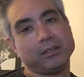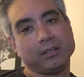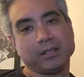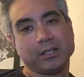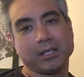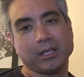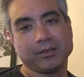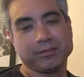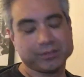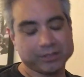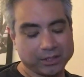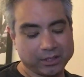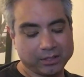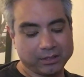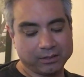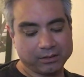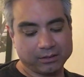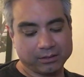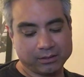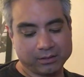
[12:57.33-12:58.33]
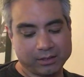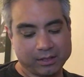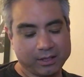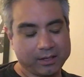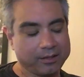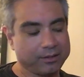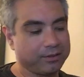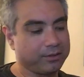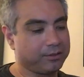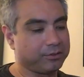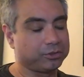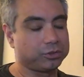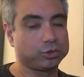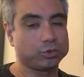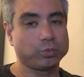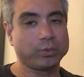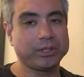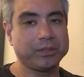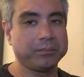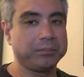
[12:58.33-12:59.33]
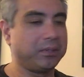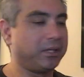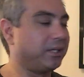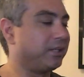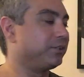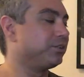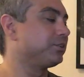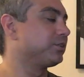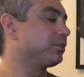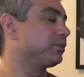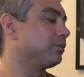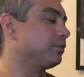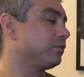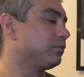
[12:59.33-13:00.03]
gives it the sweet mids.